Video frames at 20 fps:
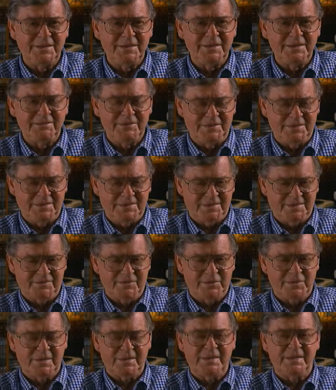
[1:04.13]
Davis at
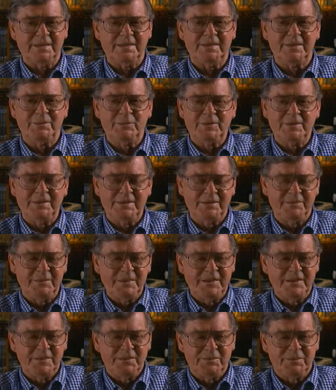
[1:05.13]
four o'clock in the morning,
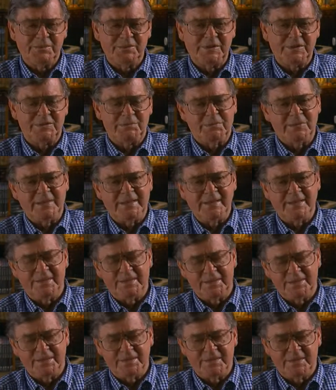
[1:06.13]
just prior
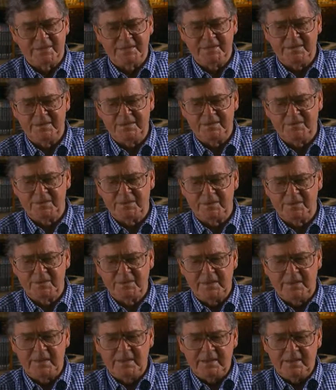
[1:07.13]
to her interview,
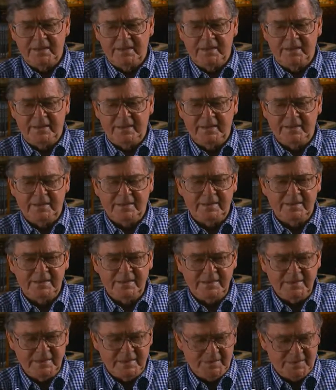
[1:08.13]
and at
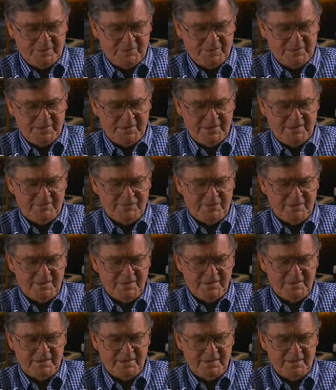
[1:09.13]
that time she had
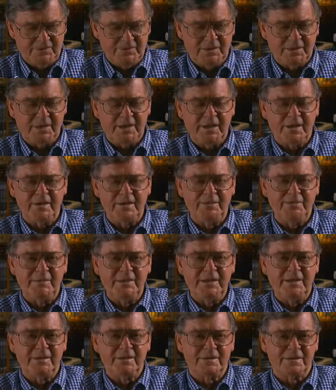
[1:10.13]
fallen in love with Gary
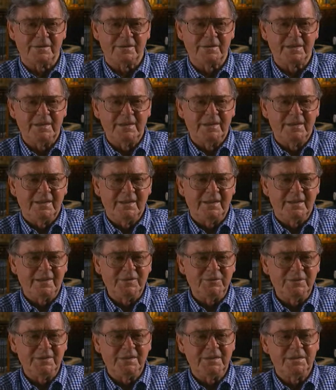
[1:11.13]
Merrill, and I
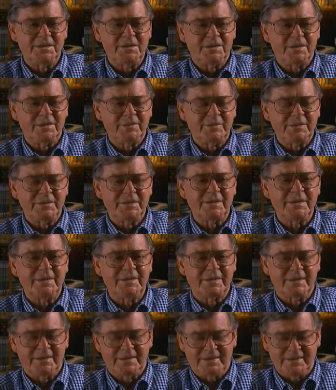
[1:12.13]
wanted to know all about
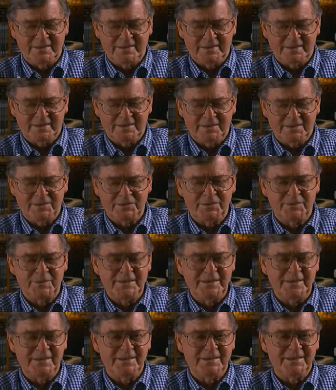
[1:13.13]
her uh,
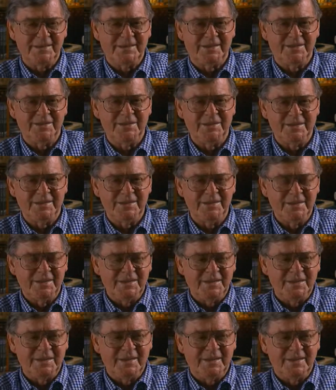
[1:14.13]
career and her
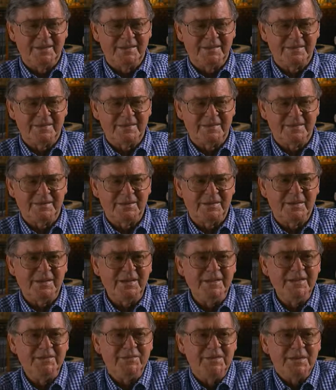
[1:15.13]
and her
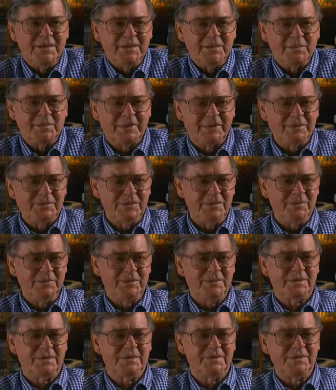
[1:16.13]
life, but she
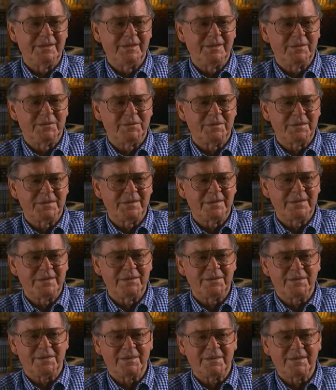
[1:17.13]
was only interested in
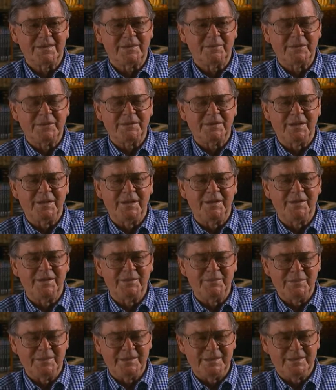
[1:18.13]
talking about Gary
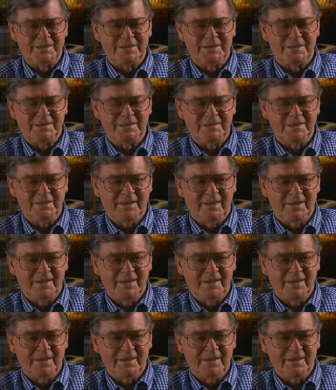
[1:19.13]
Merrill,